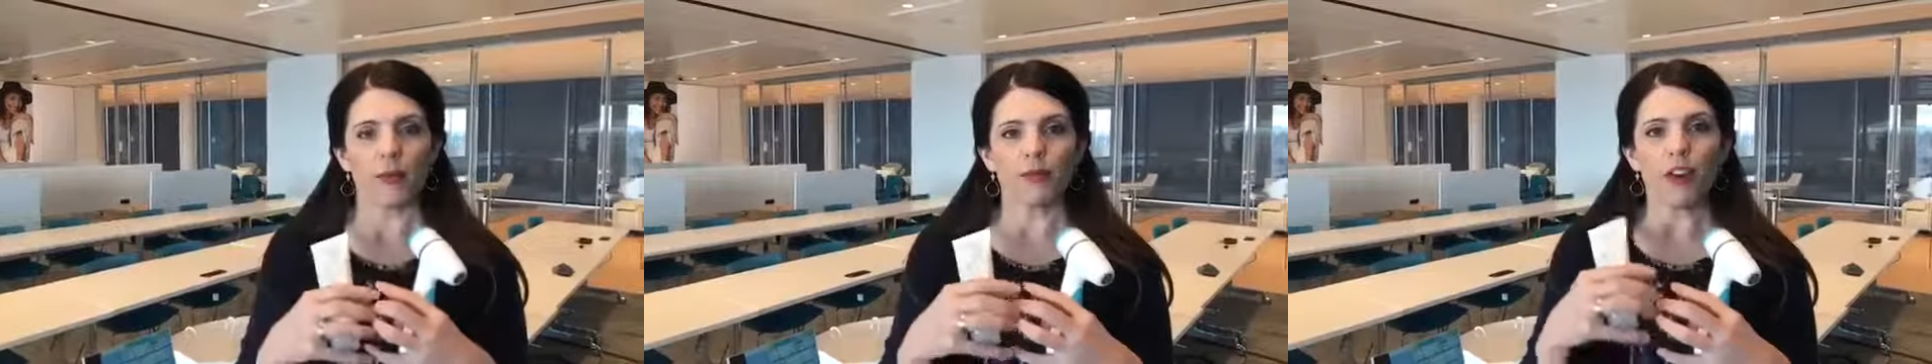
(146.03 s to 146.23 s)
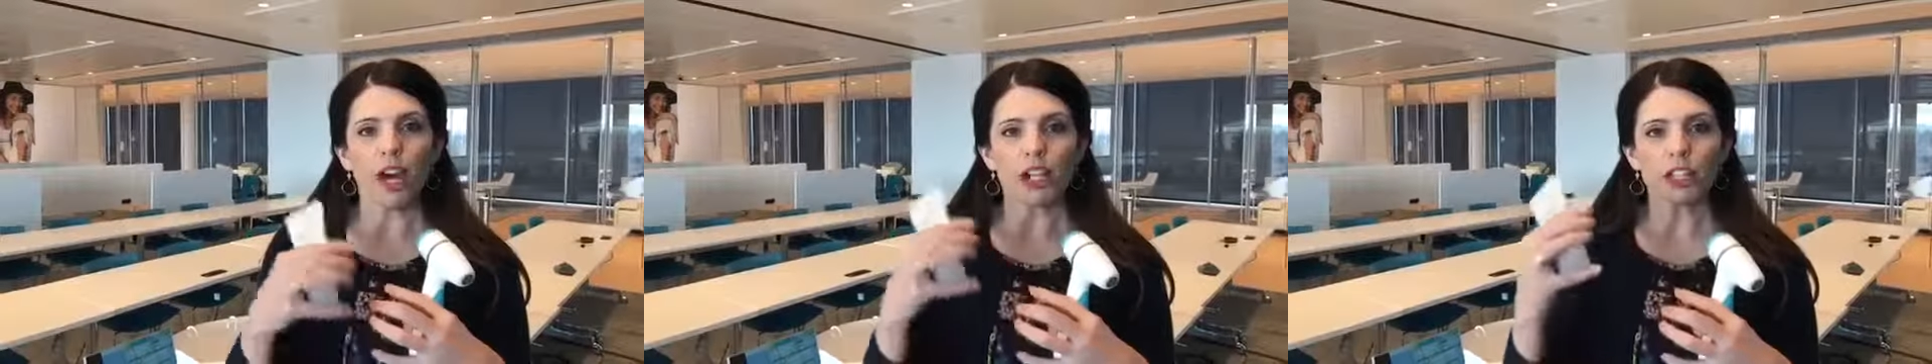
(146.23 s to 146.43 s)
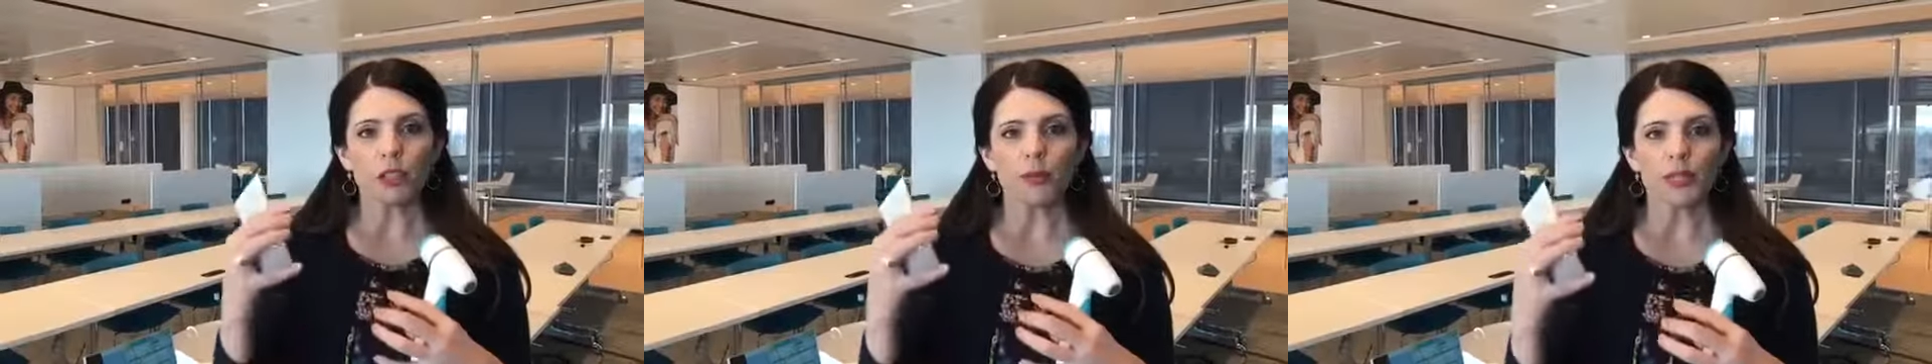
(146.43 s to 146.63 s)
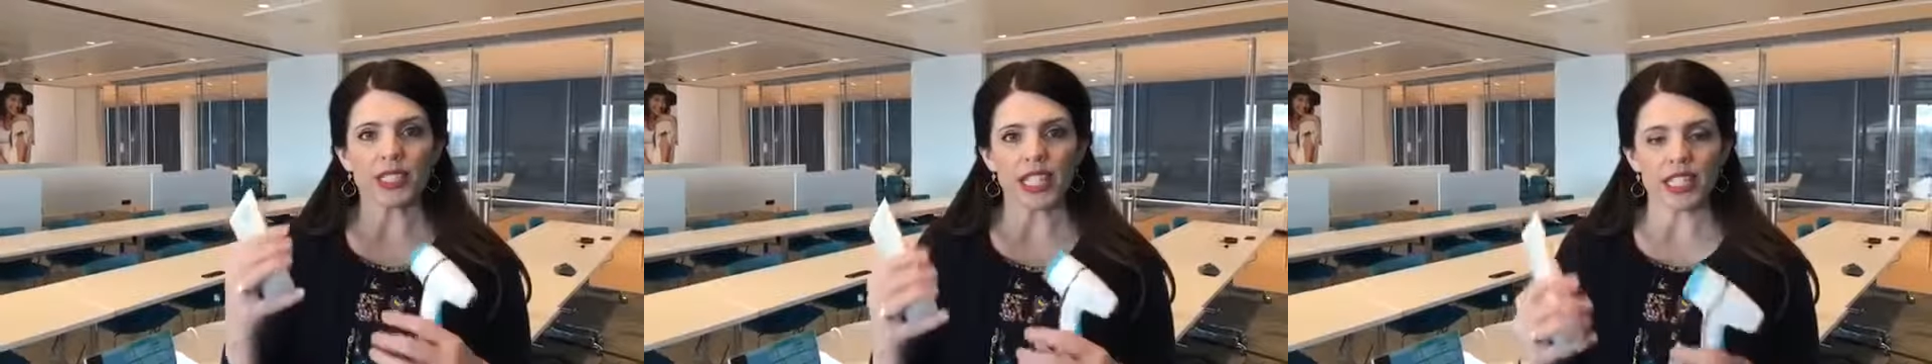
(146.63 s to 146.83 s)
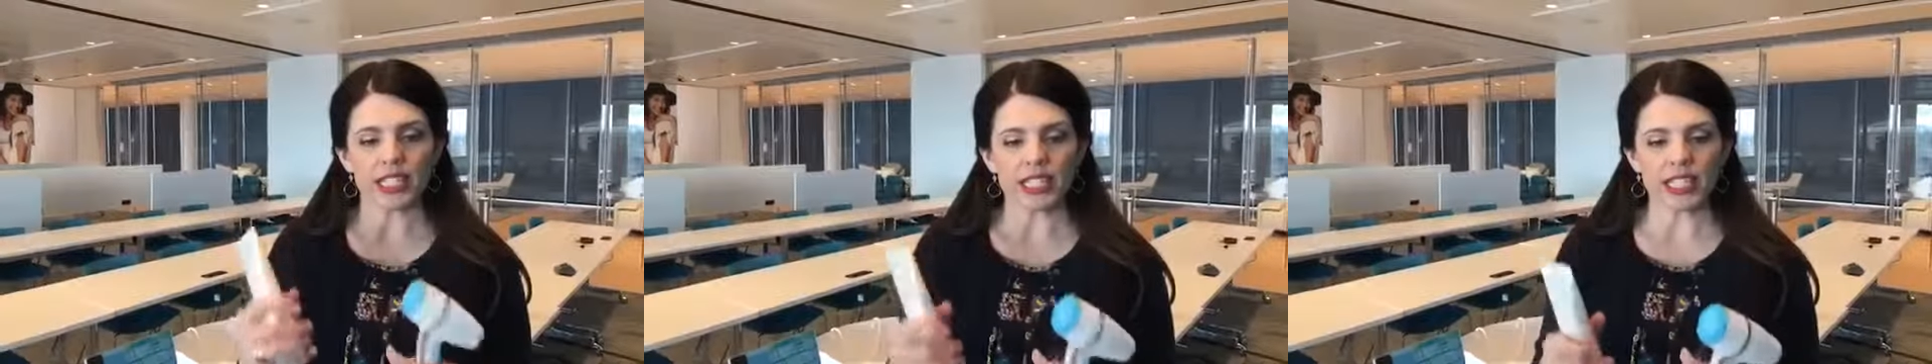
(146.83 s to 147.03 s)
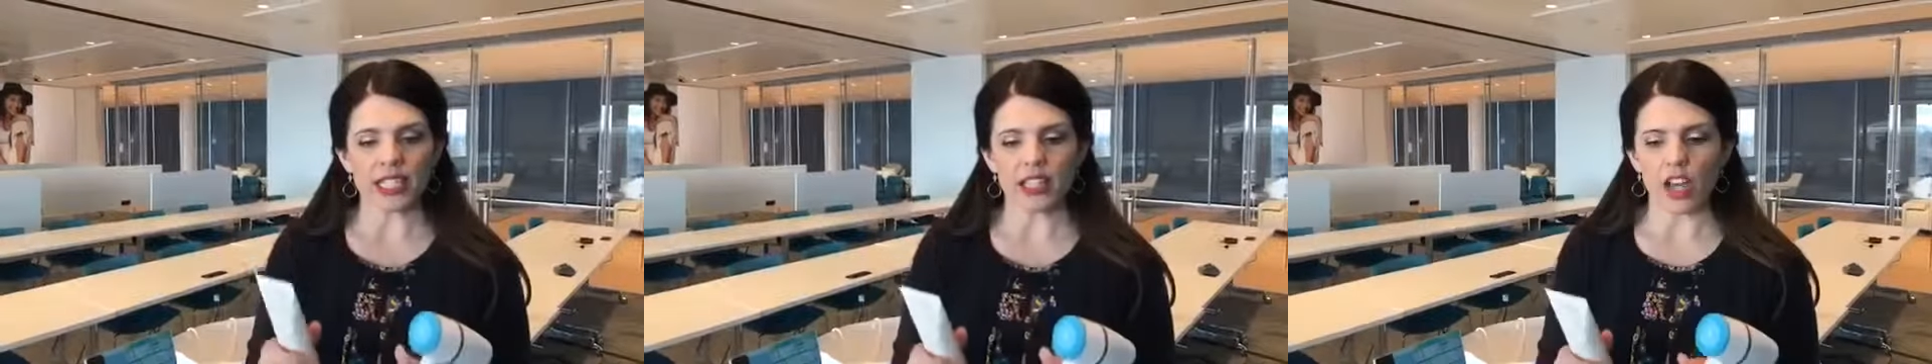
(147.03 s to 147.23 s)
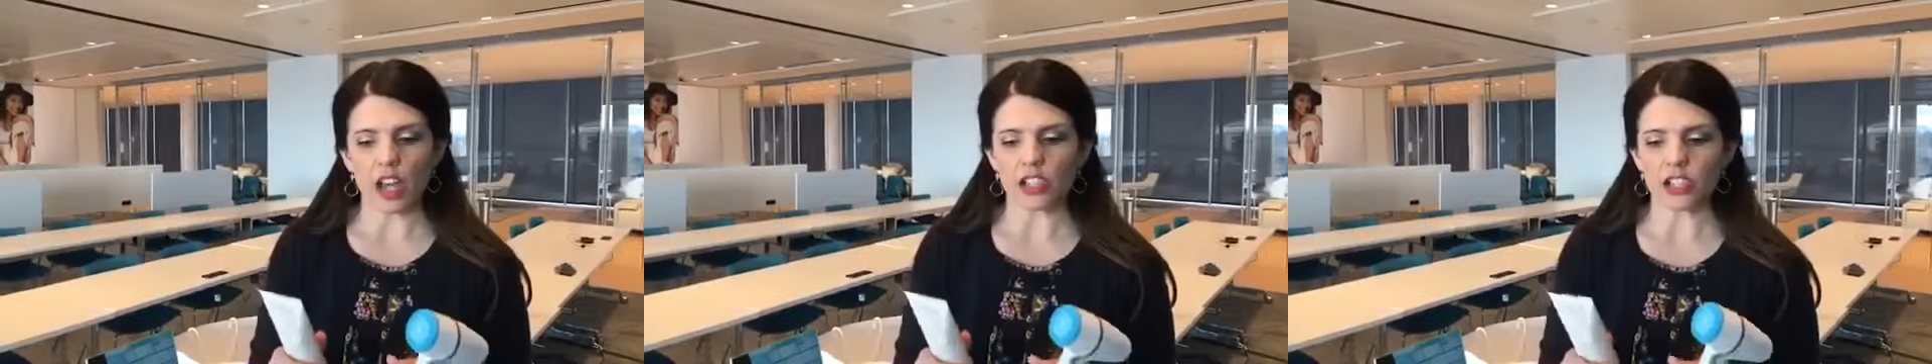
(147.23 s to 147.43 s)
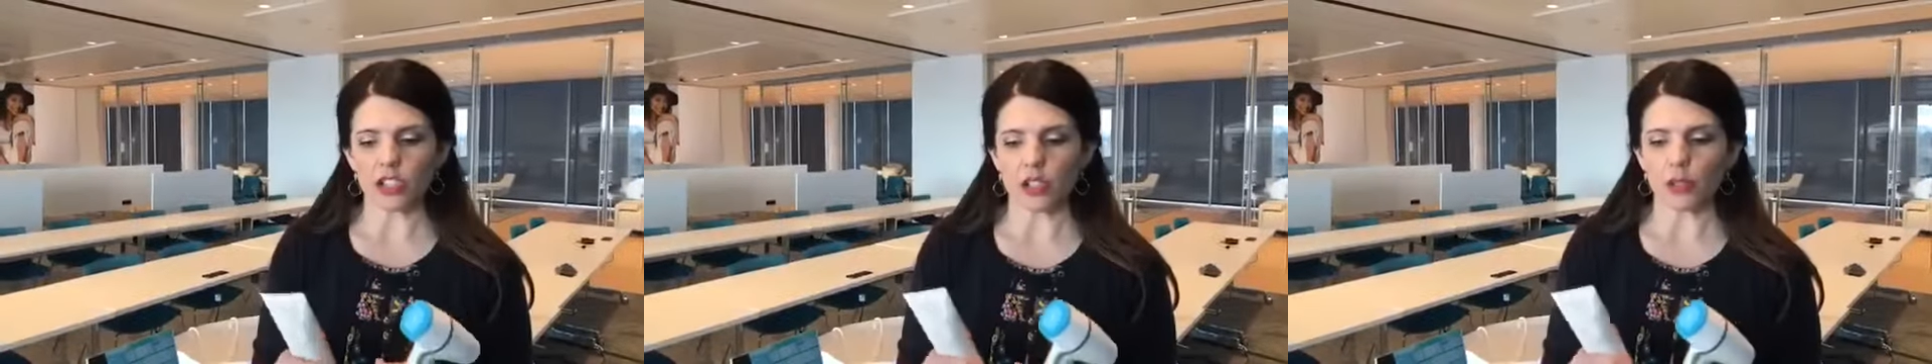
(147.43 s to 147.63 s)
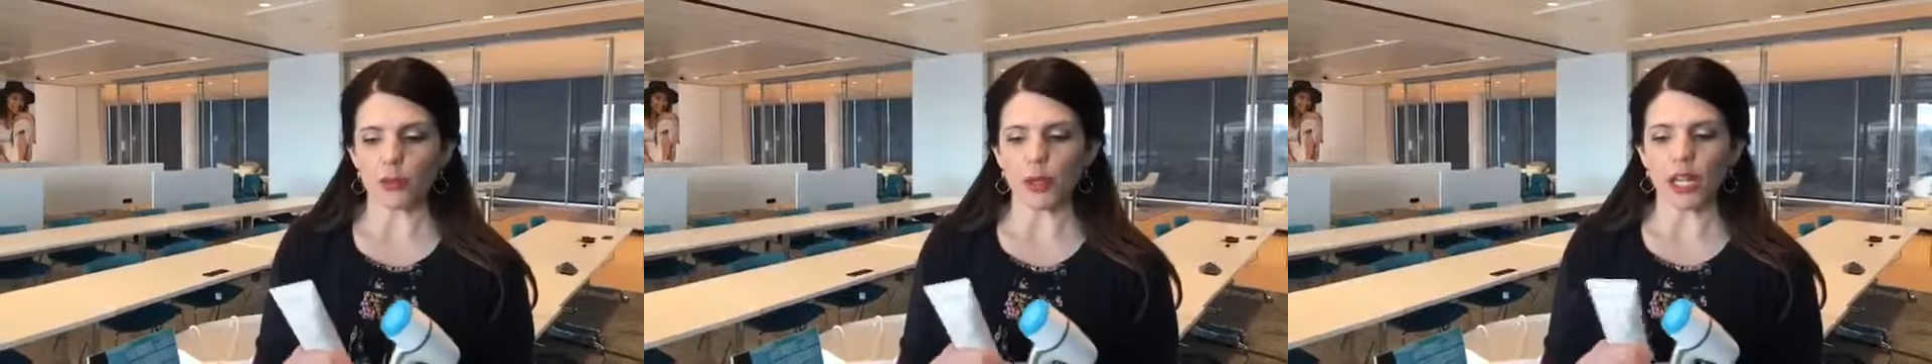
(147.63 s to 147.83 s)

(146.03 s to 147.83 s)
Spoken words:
volume and density long term.